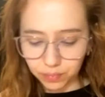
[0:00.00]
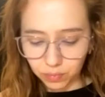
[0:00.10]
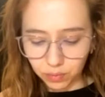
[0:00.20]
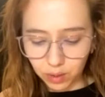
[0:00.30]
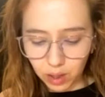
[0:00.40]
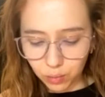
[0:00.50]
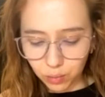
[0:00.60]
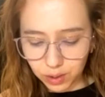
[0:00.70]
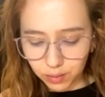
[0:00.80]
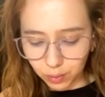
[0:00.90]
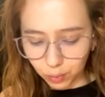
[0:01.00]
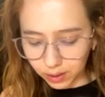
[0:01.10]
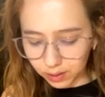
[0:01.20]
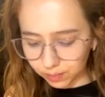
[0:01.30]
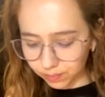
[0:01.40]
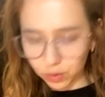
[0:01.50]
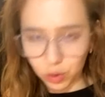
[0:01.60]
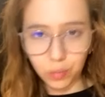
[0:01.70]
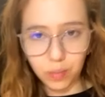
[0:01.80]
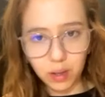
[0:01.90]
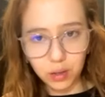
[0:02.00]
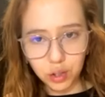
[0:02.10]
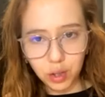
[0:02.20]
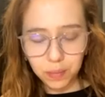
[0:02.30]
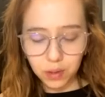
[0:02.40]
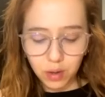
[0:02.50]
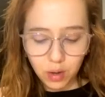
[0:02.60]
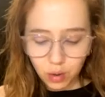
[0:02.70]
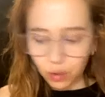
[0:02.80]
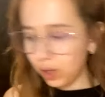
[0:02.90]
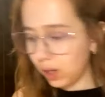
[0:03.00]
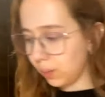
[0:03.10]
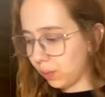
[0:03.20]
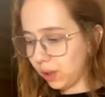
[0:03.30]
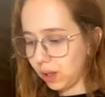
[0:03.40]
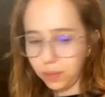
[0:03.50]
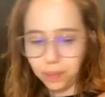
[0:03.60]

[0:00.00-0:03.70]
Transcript: okay, whichever works. So either chopped or you can put it there.